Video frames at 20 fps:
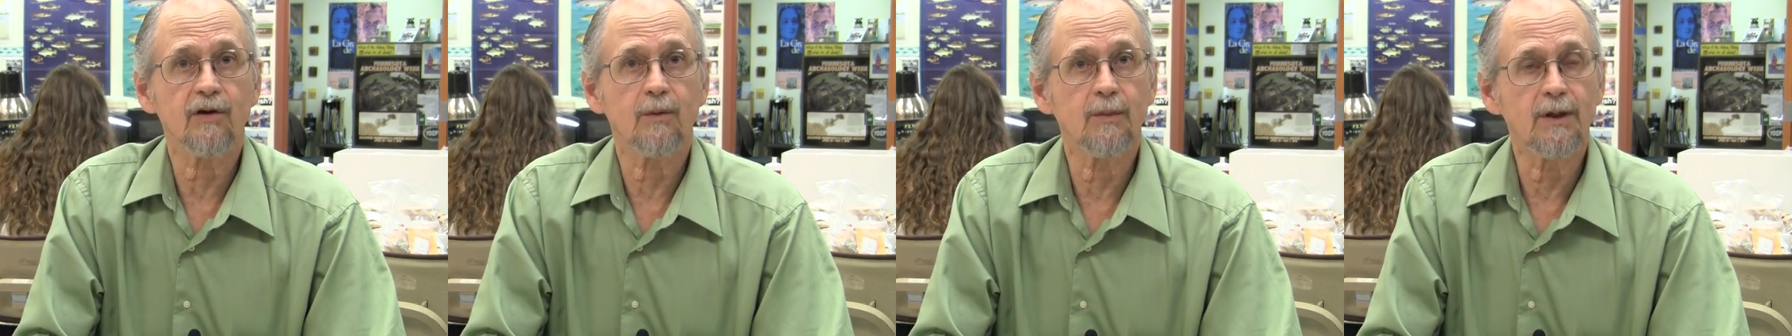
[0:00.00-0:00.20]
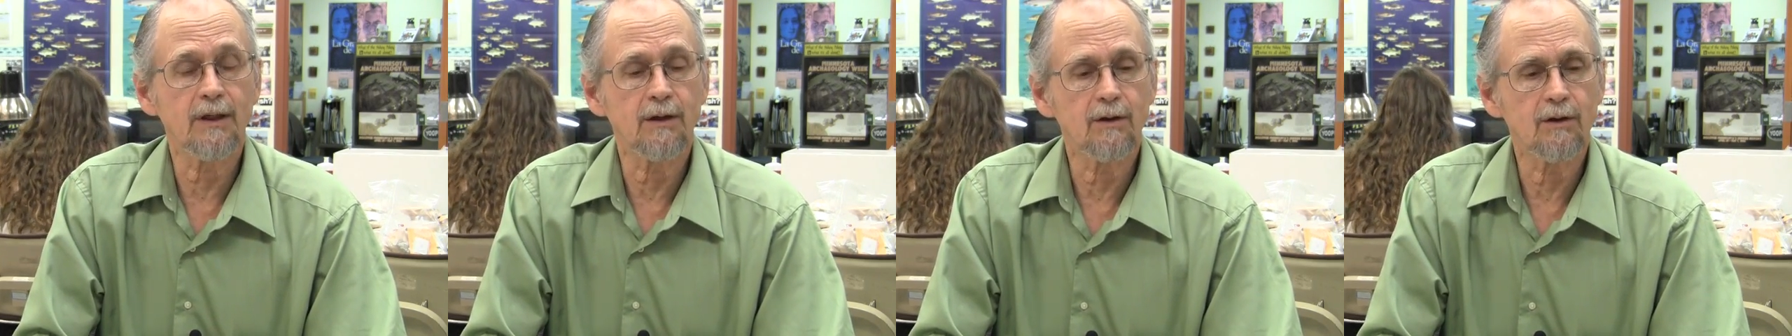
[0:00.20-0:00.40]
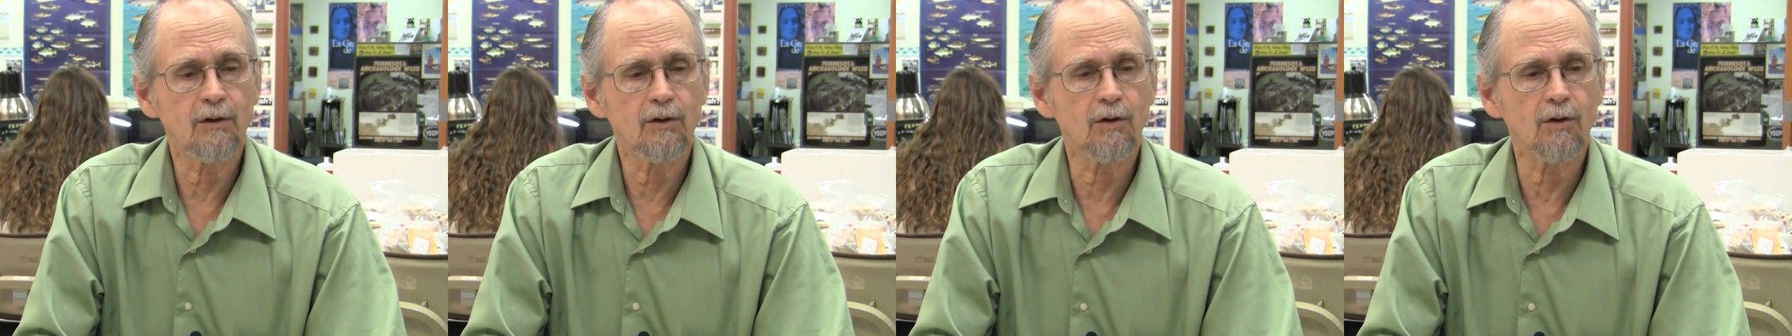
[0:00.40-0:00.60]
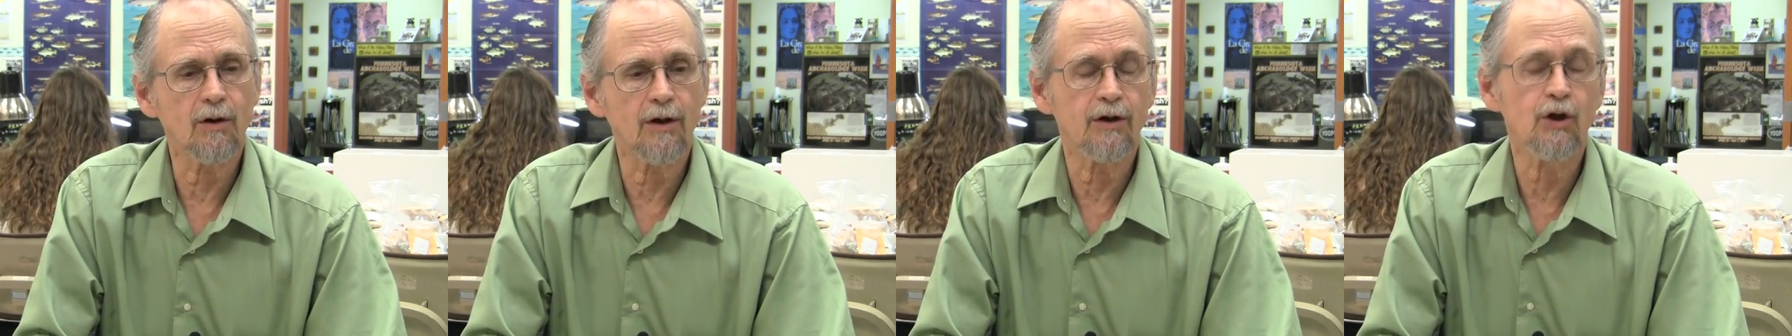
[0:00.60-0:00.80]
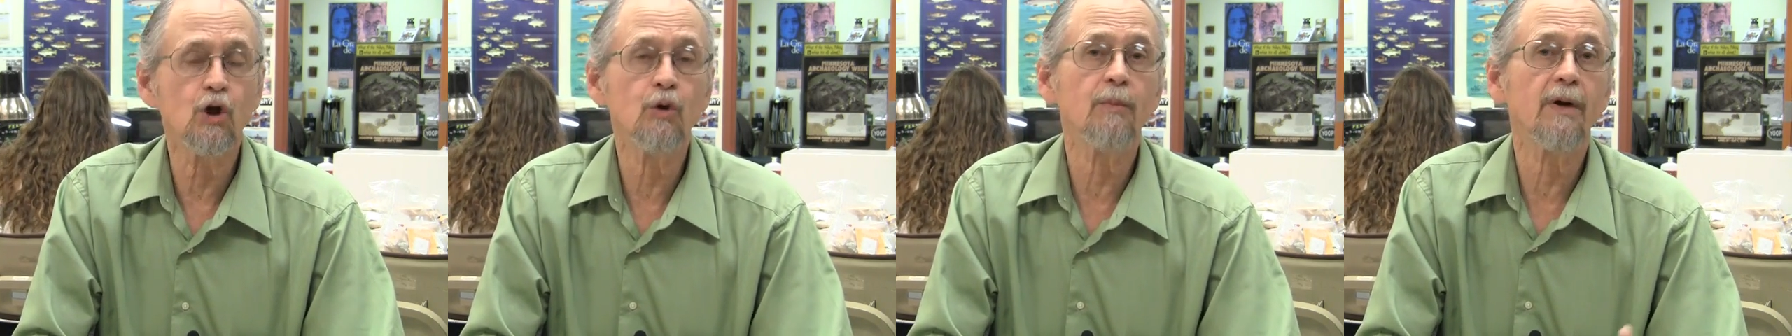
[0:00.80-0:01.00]
I mean, you're
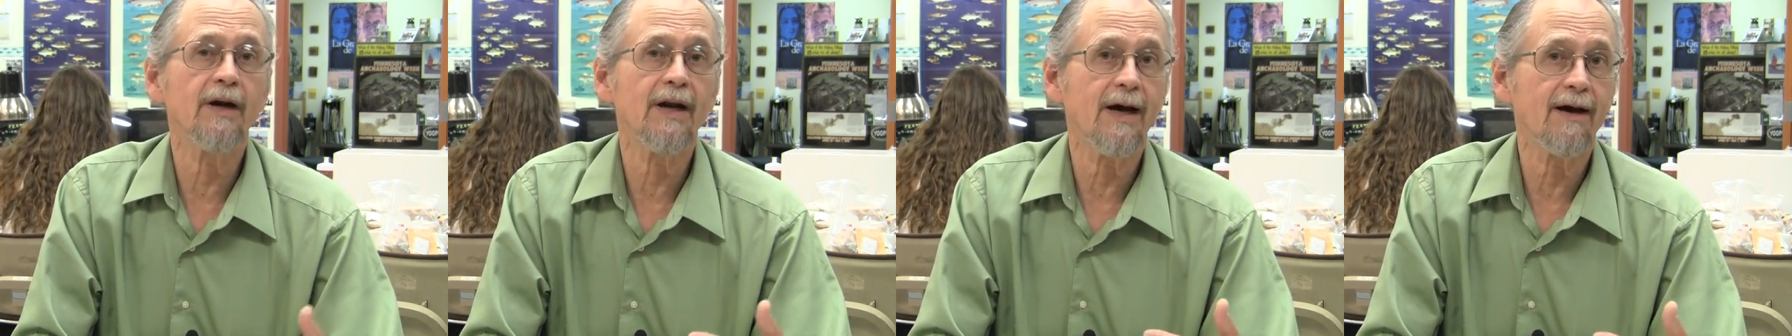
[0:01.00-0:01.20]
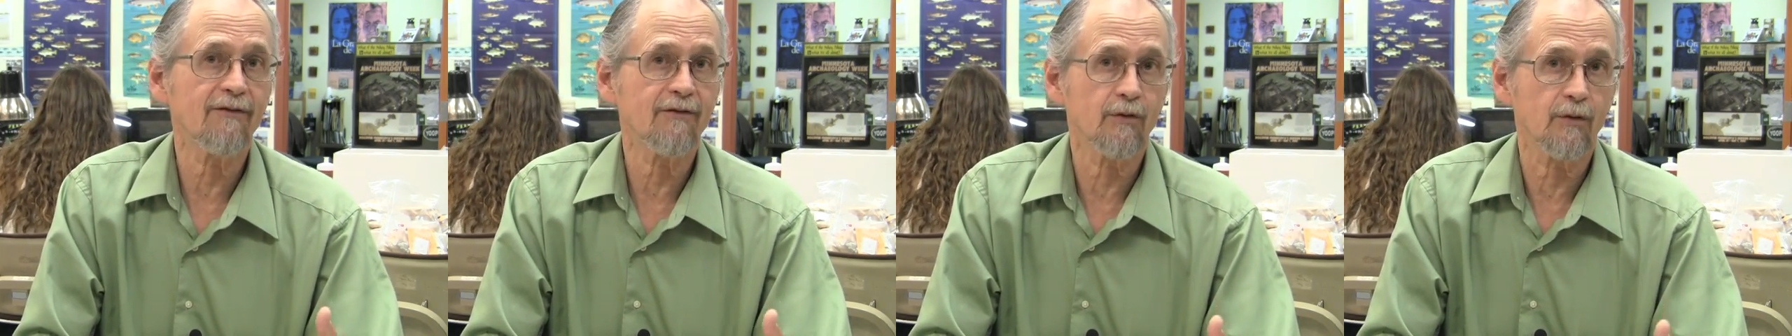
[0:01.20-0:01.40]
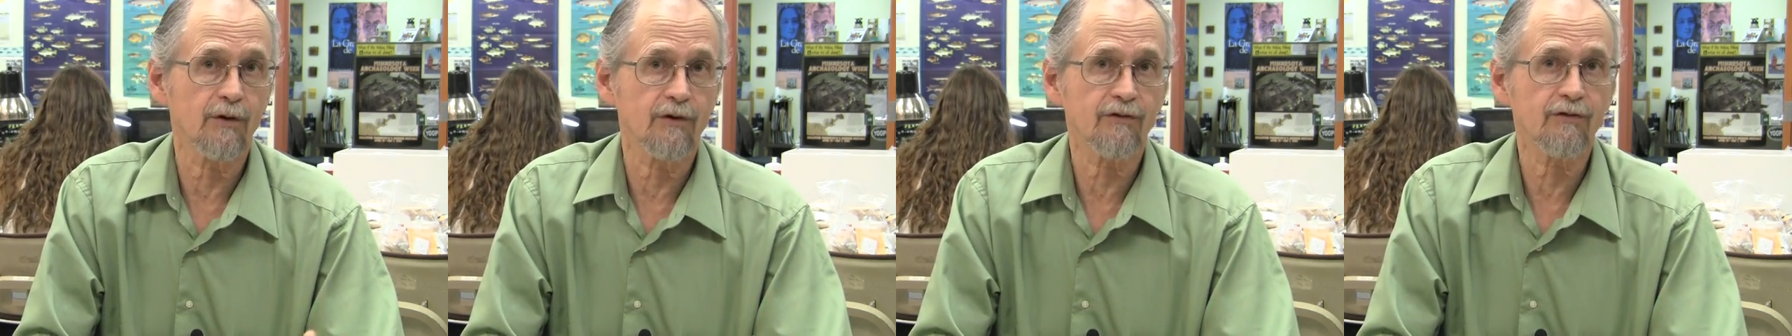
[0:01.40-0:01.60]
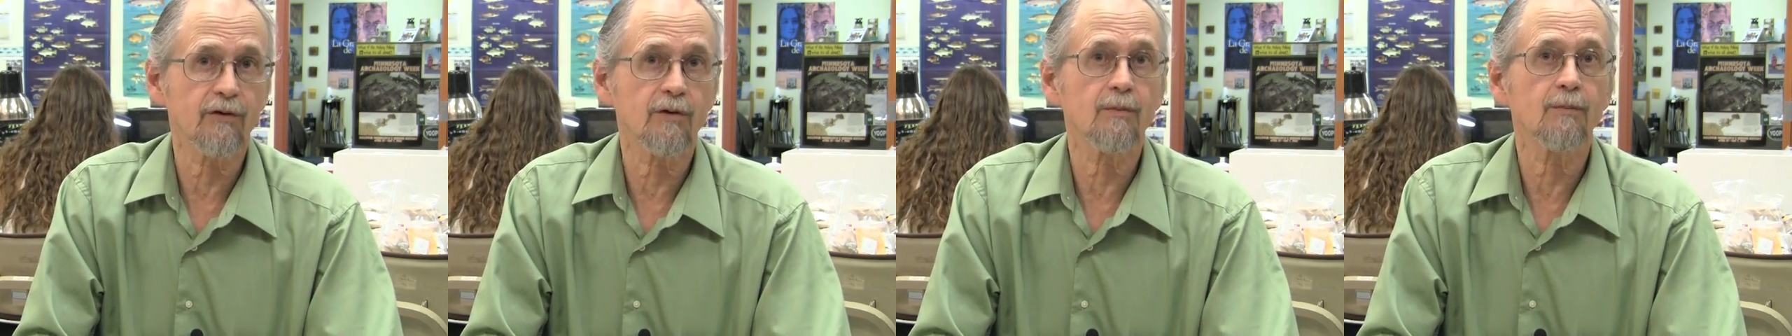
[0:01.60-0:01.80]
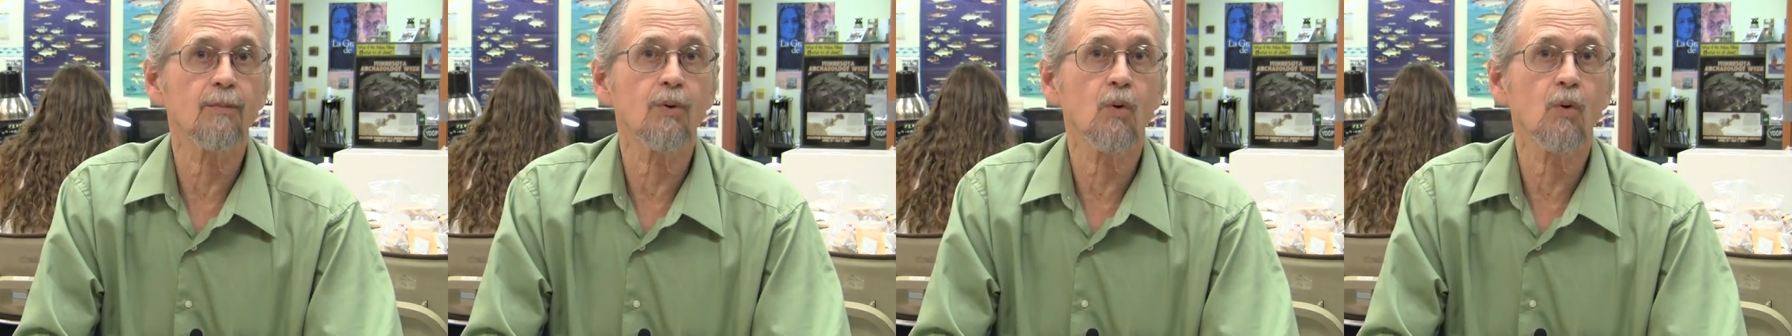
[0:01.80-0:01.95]
a human after a certain